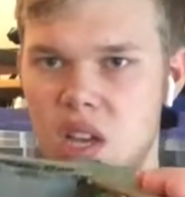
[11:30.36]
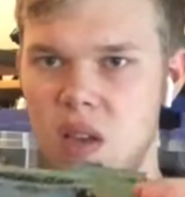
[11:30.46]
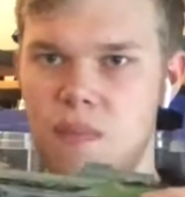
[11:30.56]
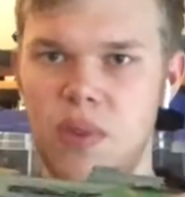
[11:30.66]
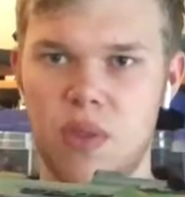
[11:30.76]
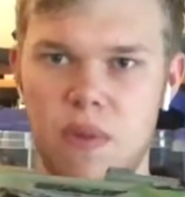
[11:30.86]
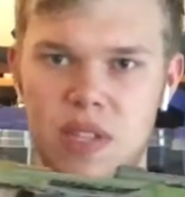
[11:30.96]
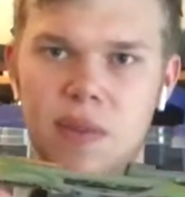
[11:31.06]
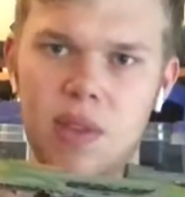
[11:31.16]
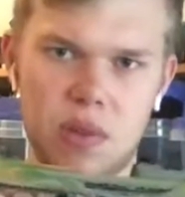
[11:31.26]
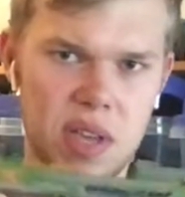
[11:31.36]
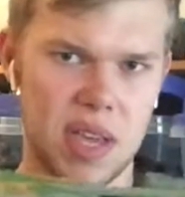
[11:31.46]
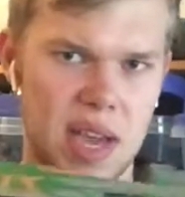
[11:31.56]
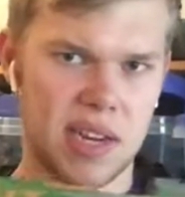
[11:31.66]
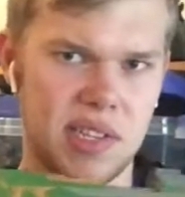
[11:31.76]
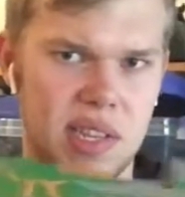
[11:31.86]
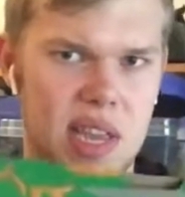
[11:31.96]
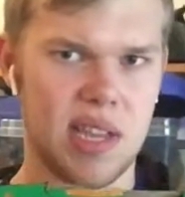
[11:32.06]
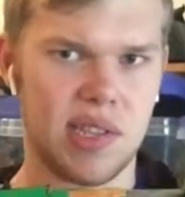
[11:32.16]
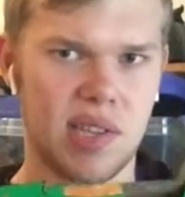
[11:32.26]
but the rest of it you can kind of see the
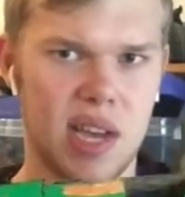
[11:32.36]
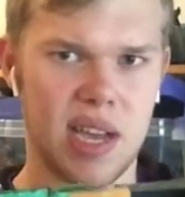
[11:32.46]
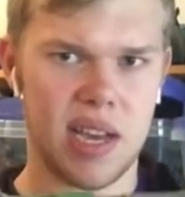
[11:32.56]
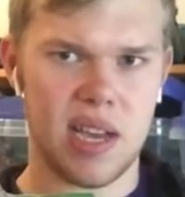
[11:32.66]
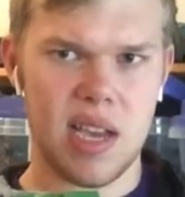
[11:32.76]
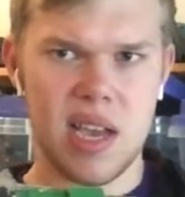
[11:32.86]
inside,